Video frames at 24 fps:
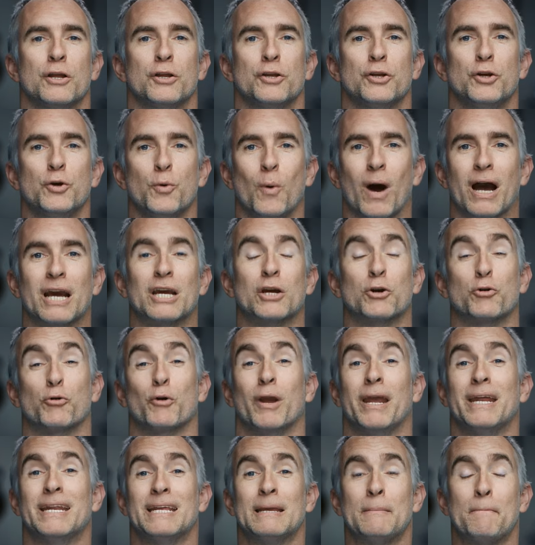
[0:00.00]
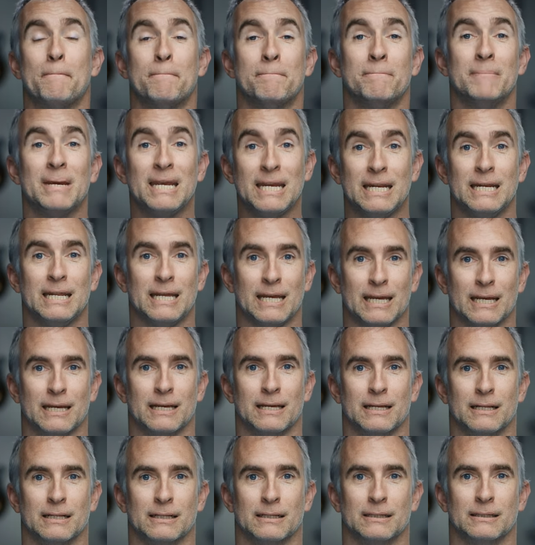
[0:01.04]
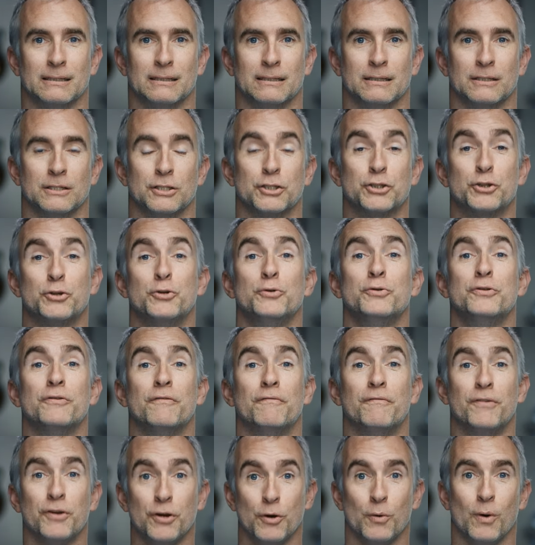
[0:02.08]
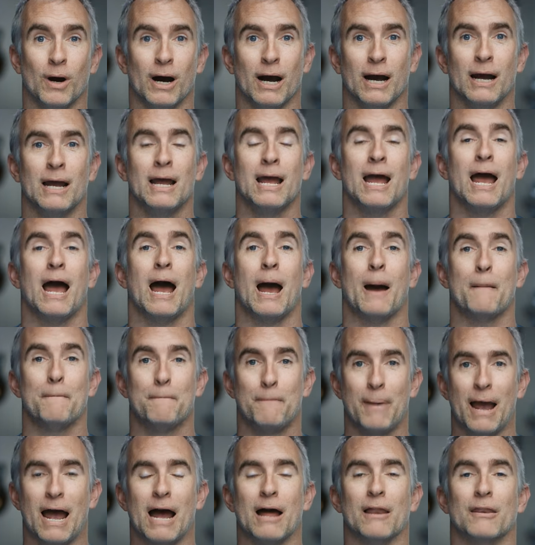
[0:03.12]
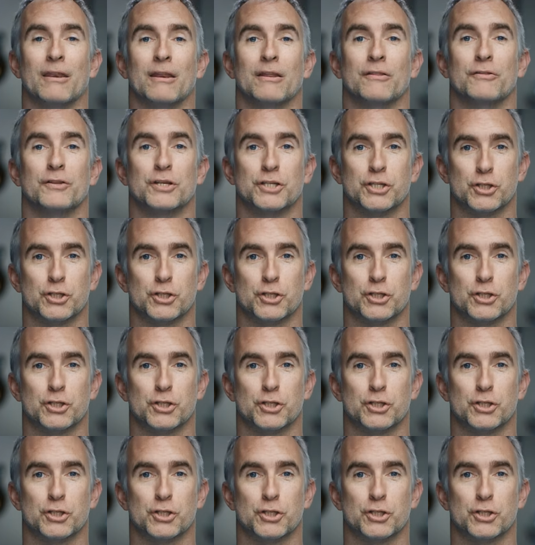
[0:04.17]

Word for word: you are creating meaning to the viewer about the